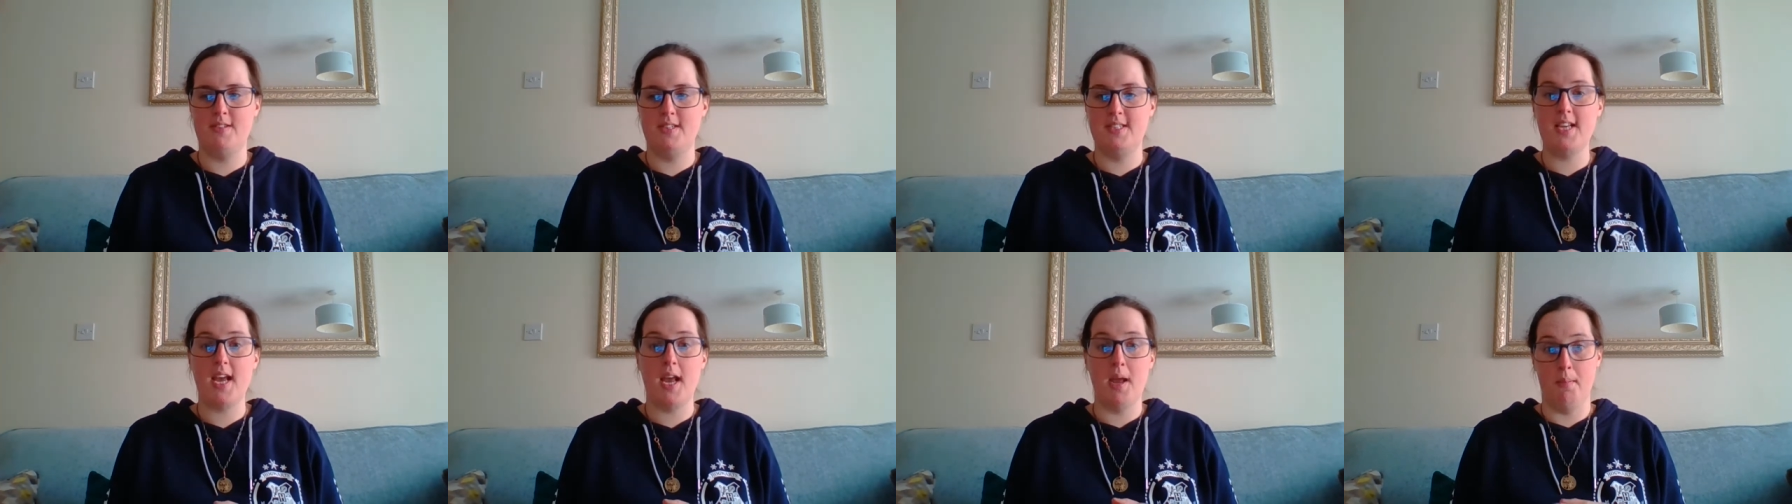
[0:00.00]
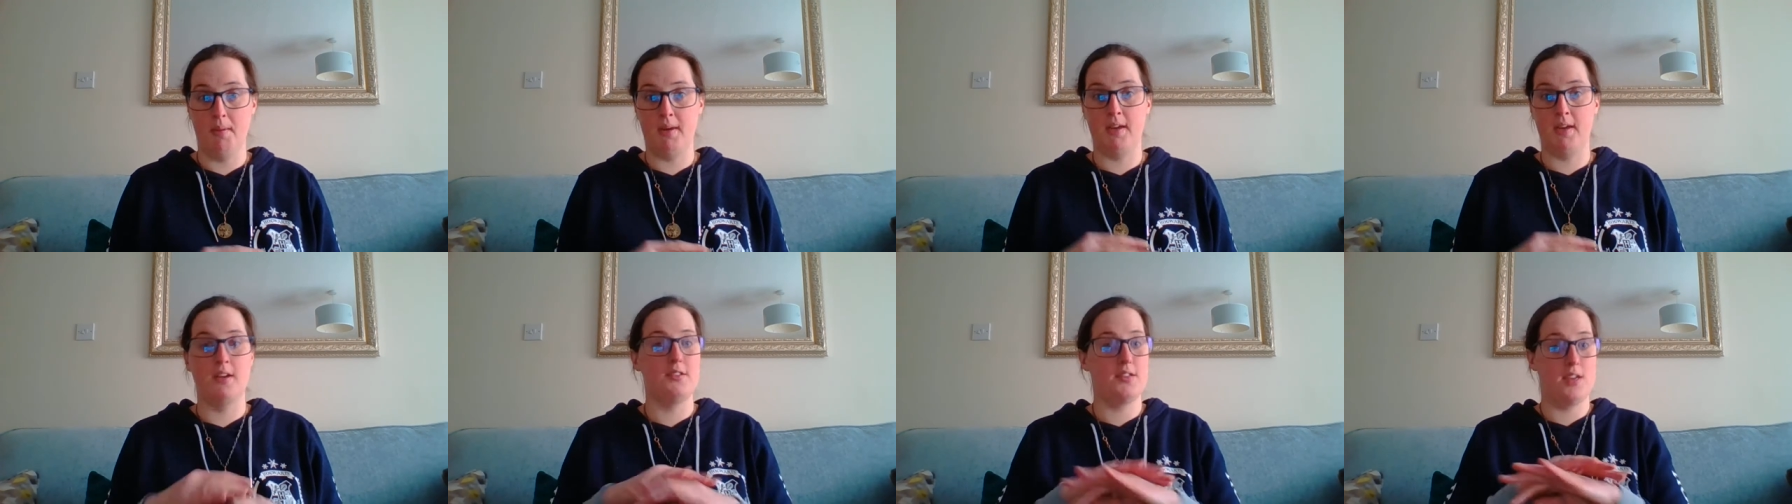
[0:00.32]
say
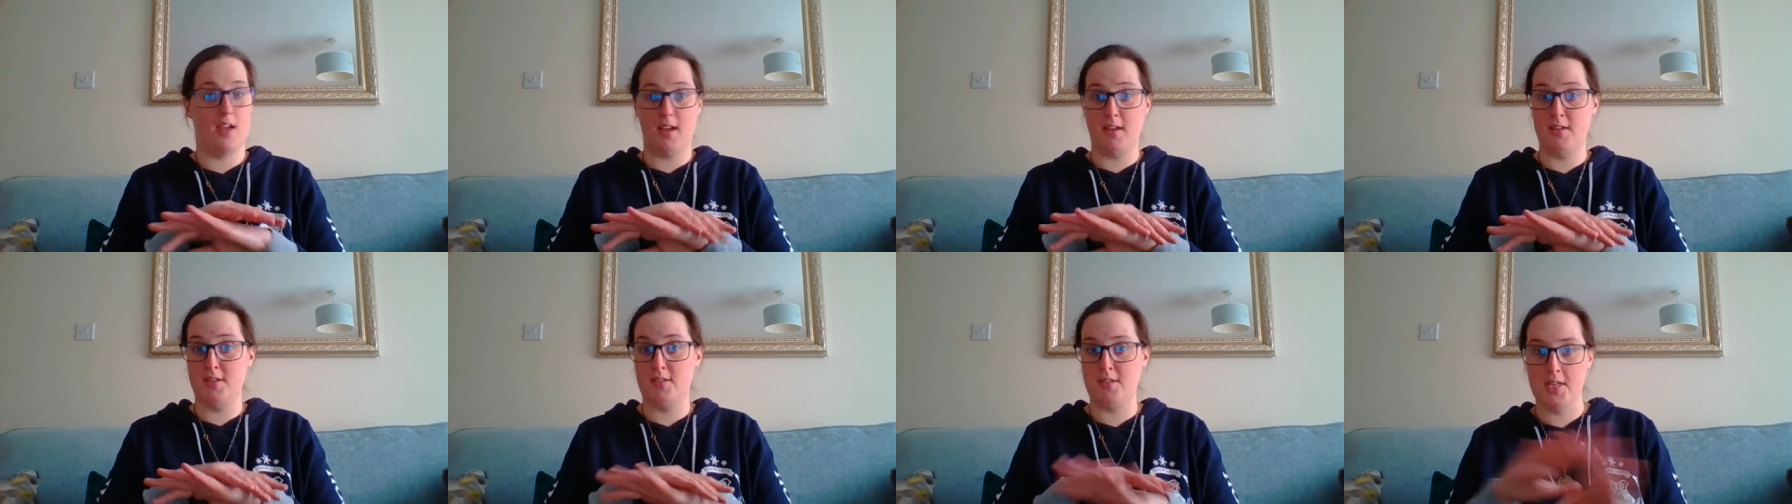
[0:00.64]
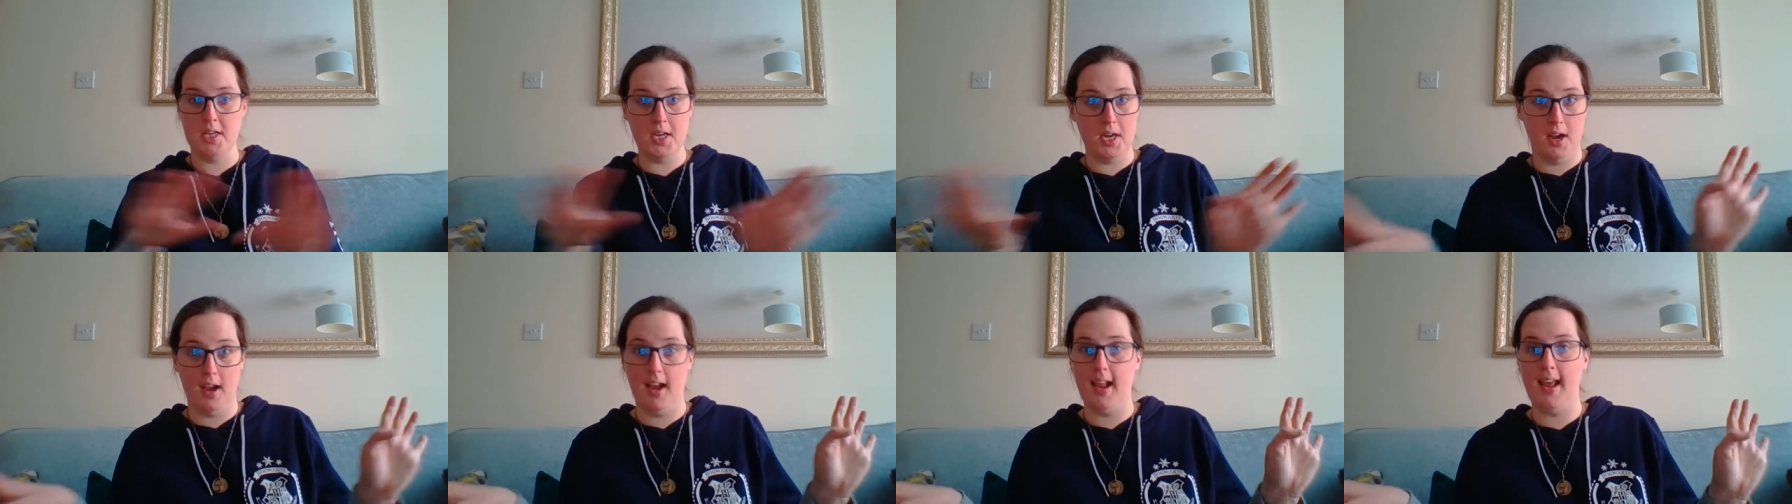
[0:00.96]
because I
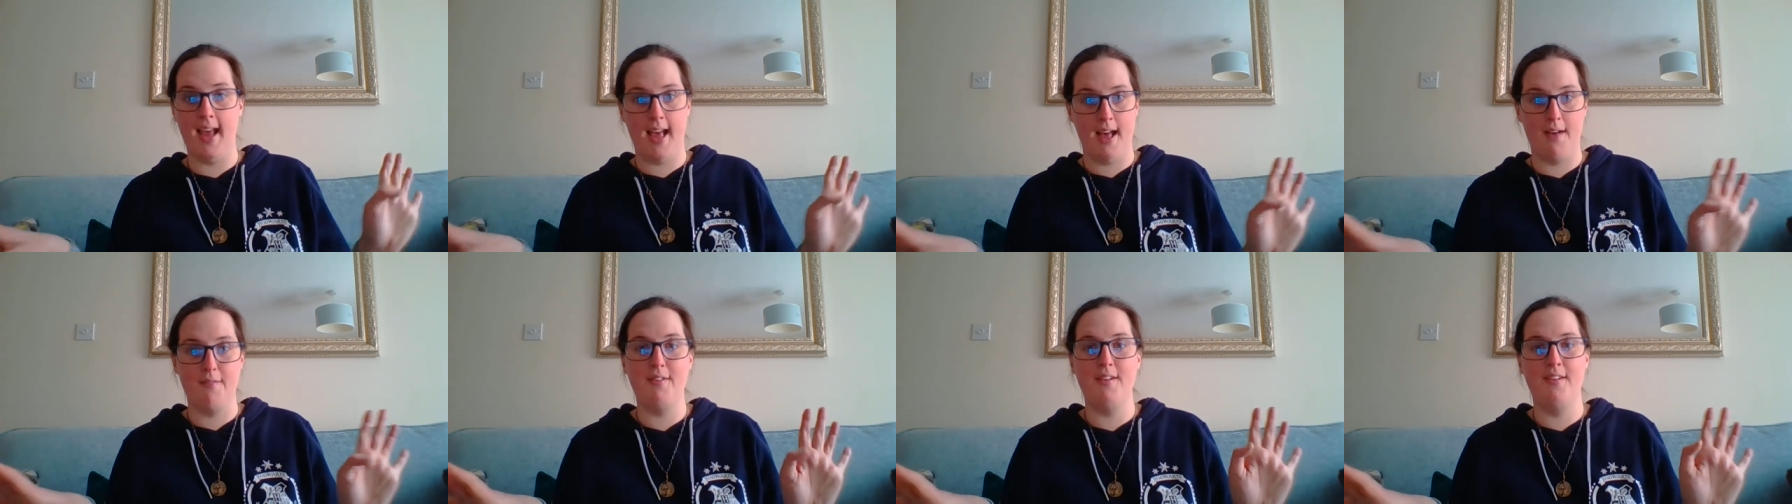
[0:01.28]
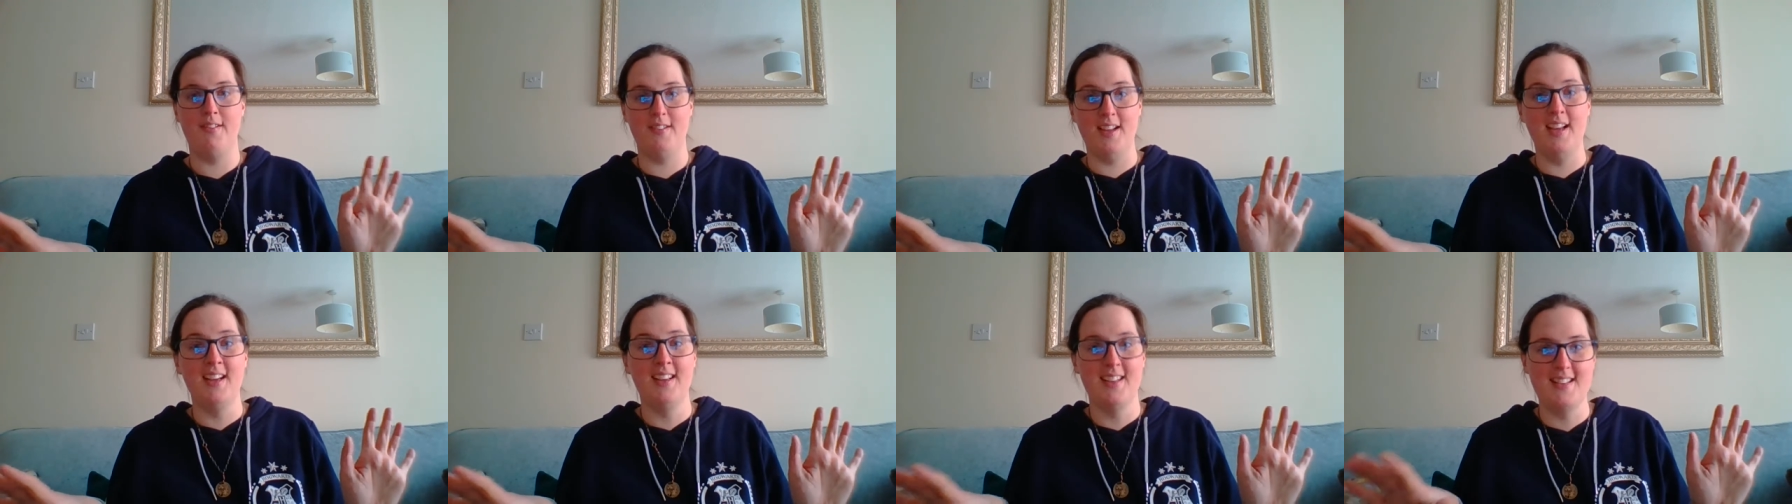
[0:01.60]
certainly
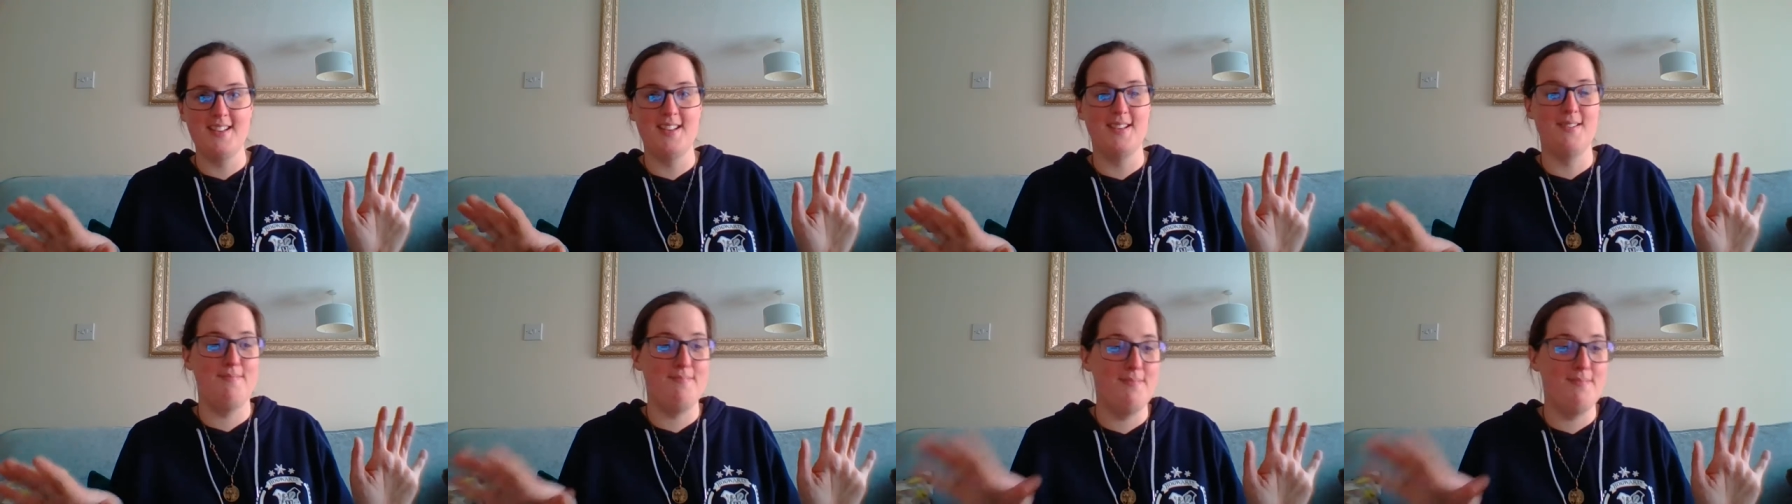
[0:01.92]
haven't